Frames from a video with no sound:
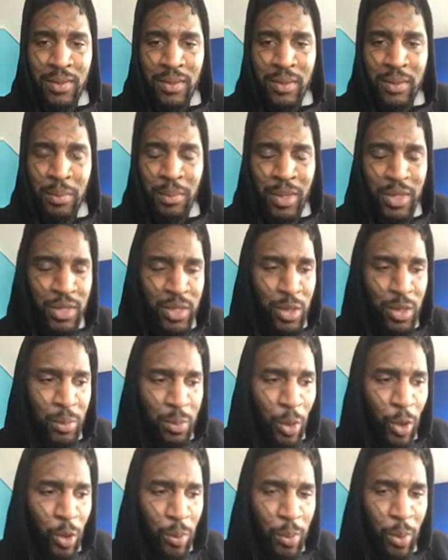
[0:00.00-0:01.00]
Mister
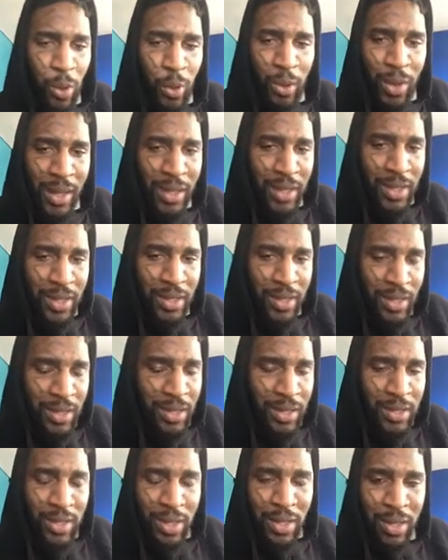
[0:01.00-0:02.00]
Popo is
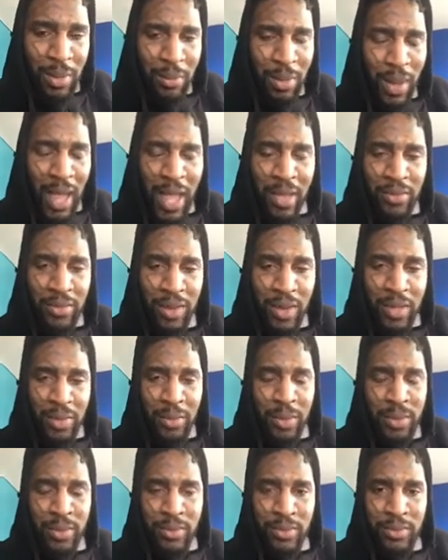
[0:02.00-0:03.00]
literally blackface,
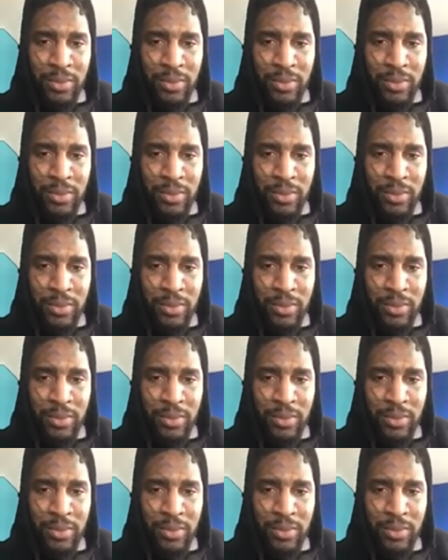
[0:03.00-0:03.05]
bro.